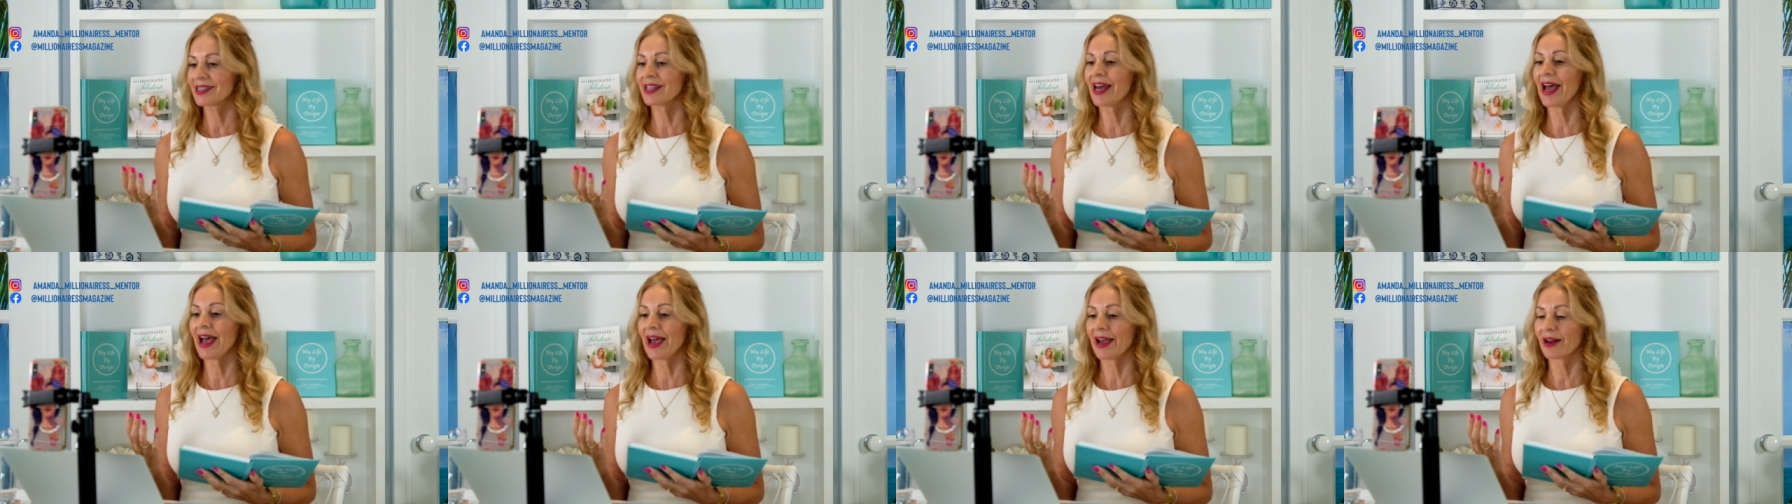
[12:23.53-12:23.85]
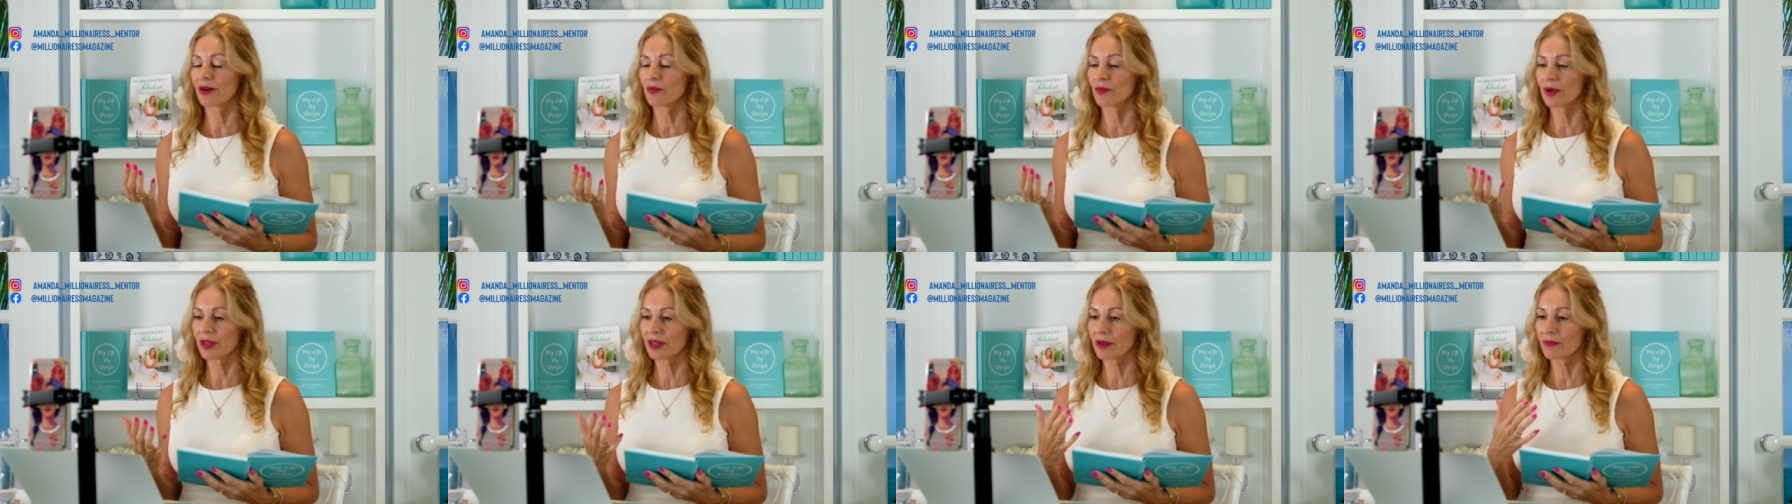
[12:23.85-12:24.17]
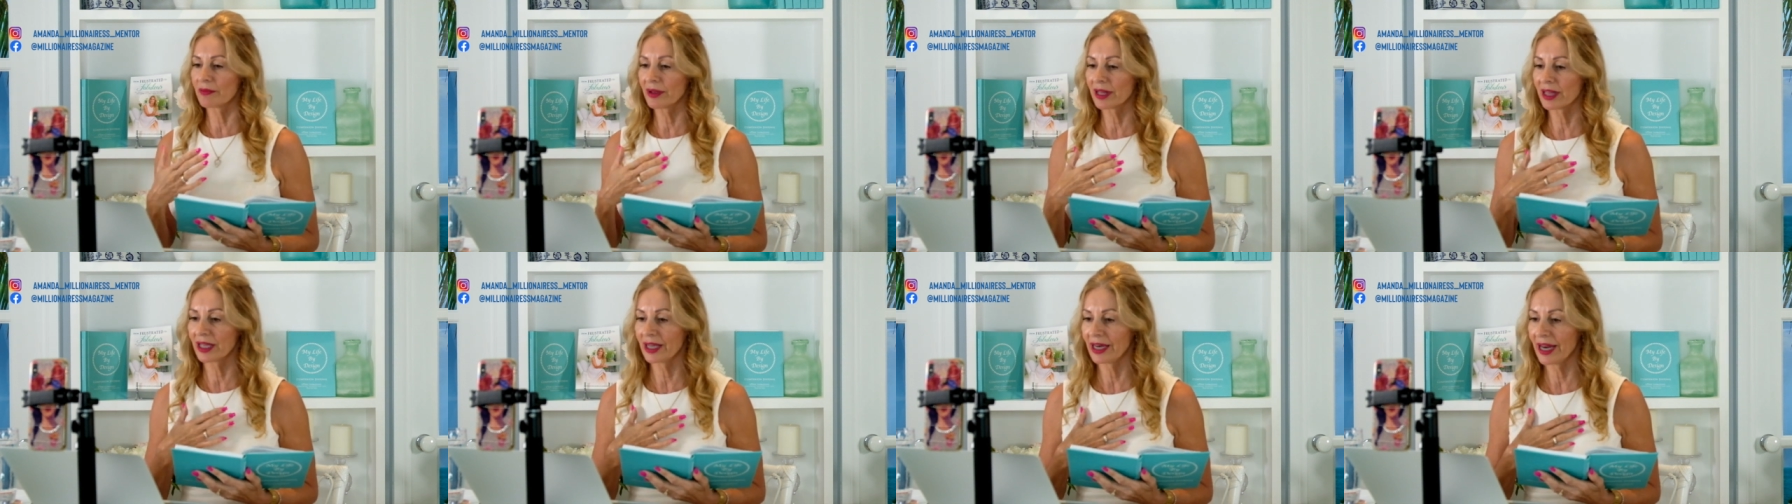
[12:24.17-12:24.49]
that with the
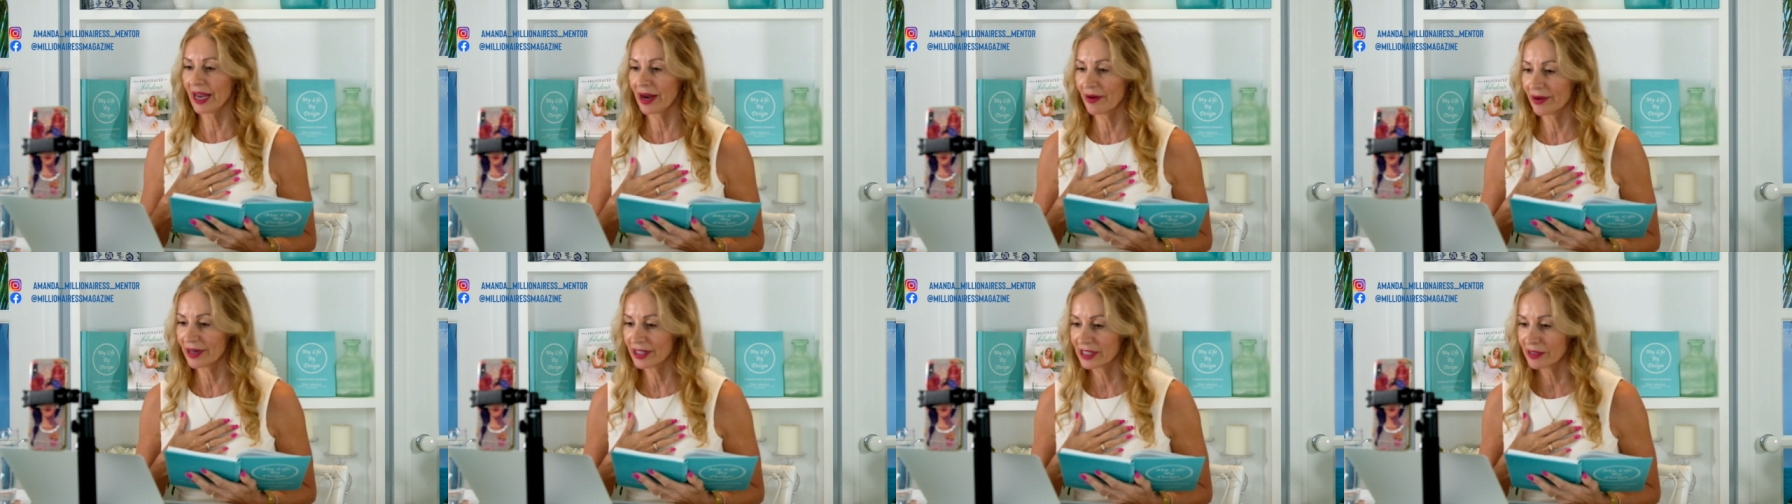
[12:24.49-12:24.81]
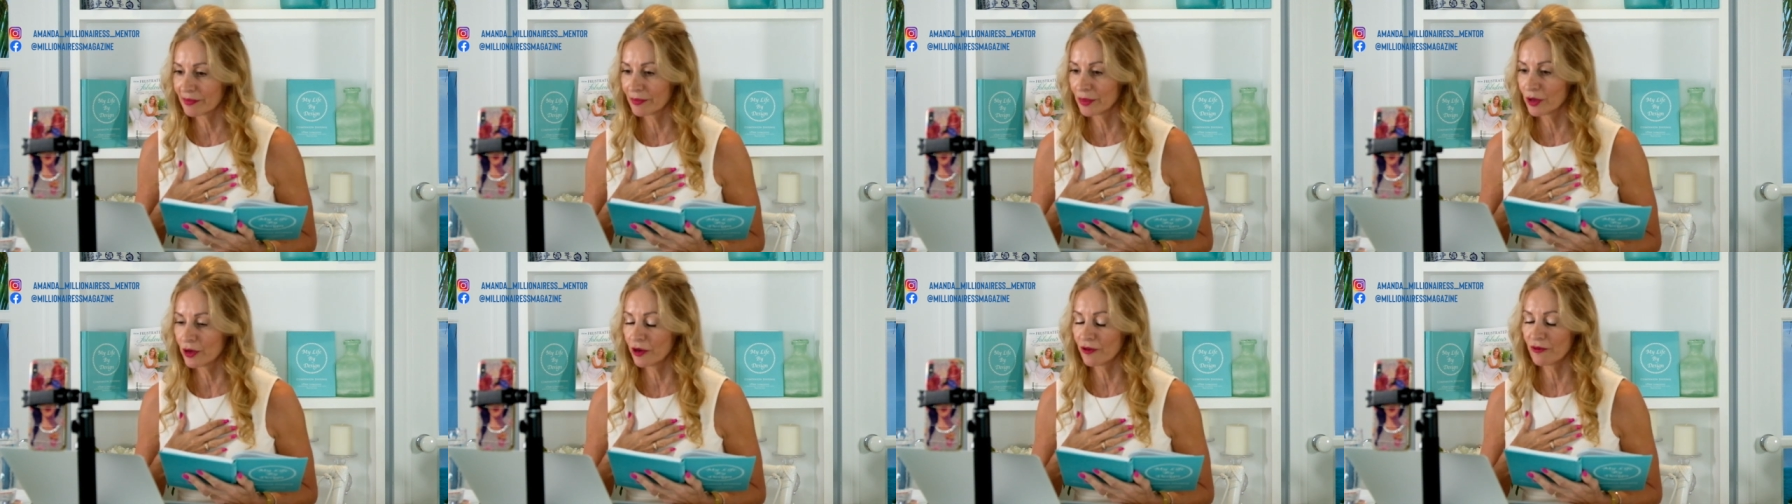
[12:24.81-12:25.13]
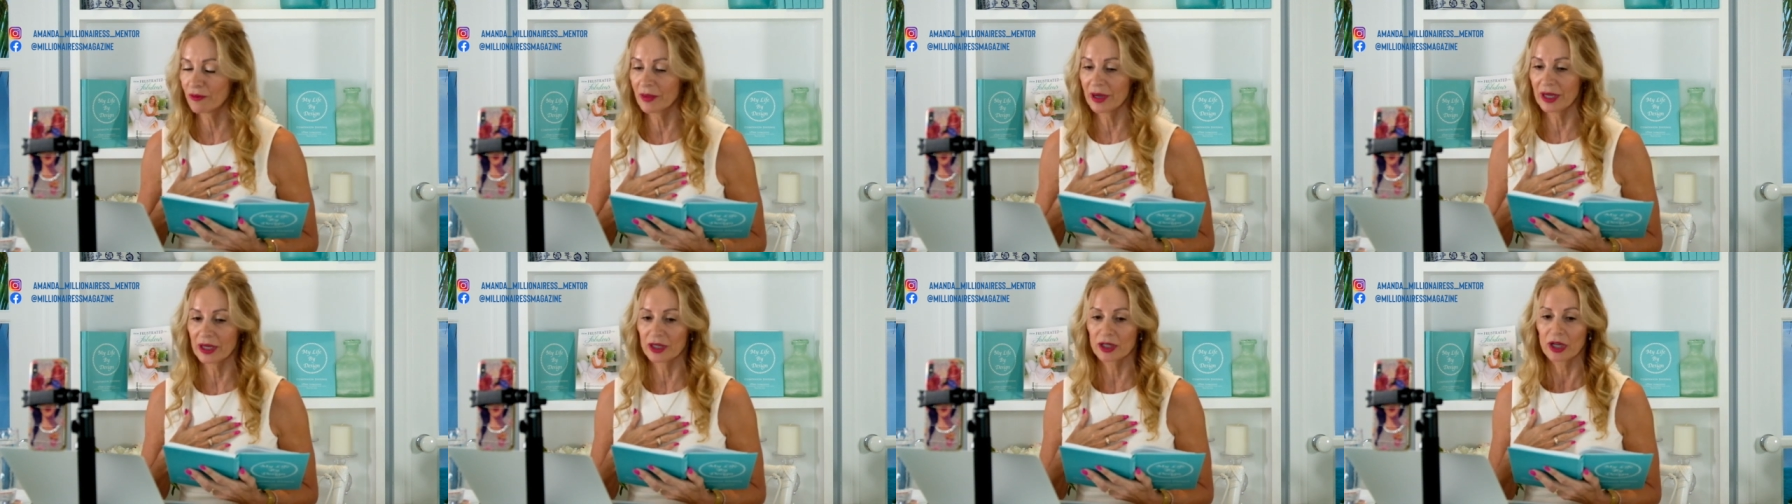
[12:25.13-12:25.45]
millionairess
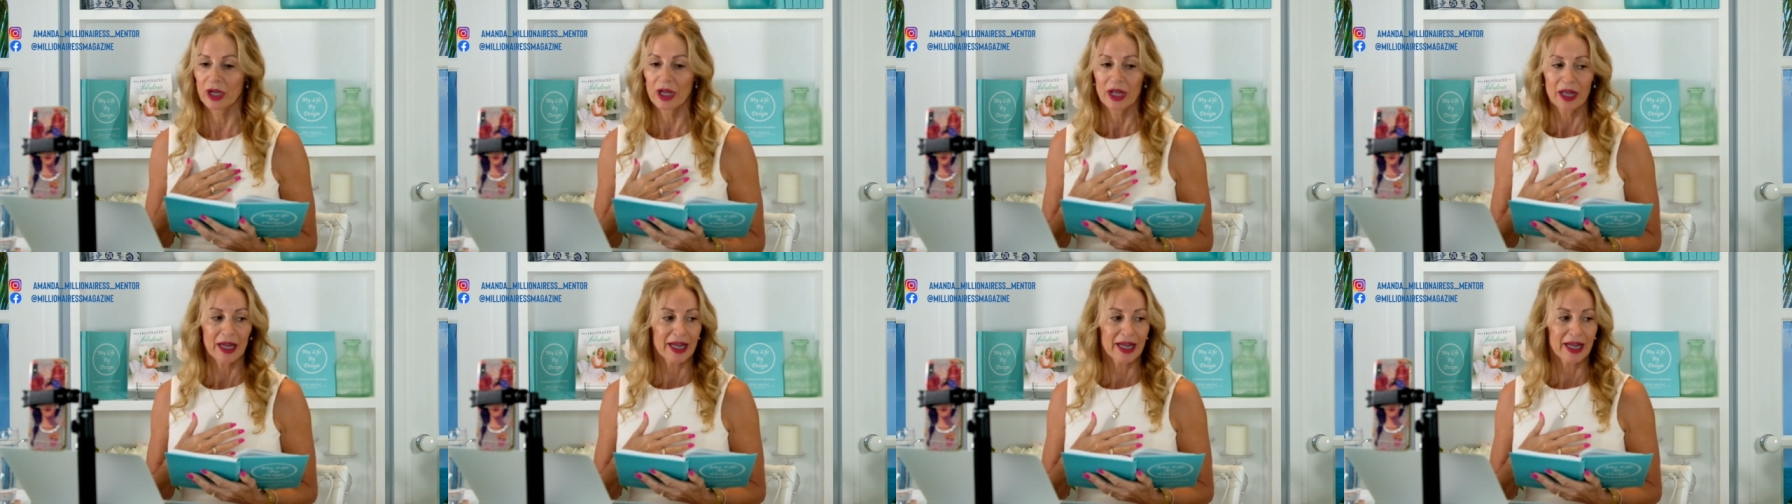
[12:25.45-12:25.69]
movement?